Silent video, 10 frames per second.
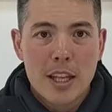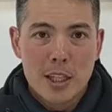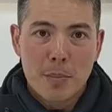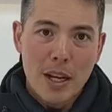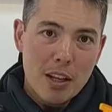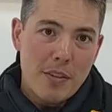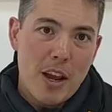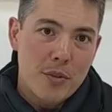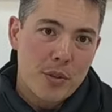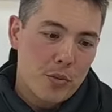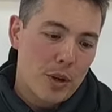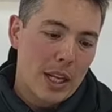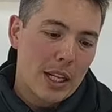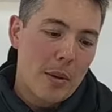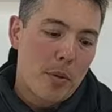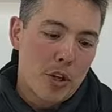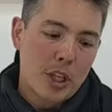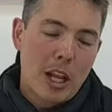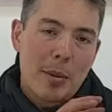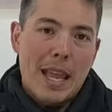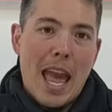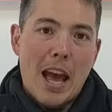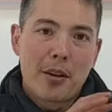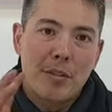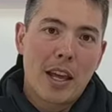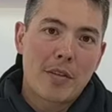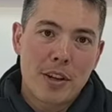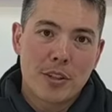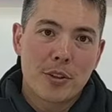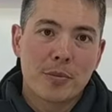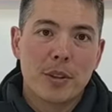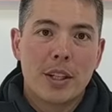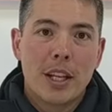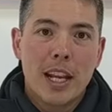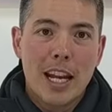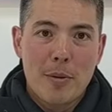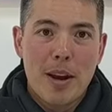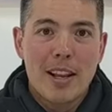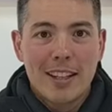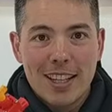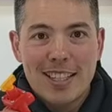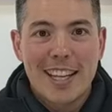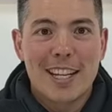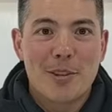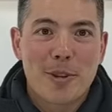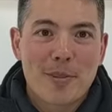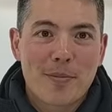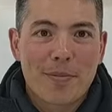Spunding valves regulate pressure coming out of that vessel. Anyway, let's get into it.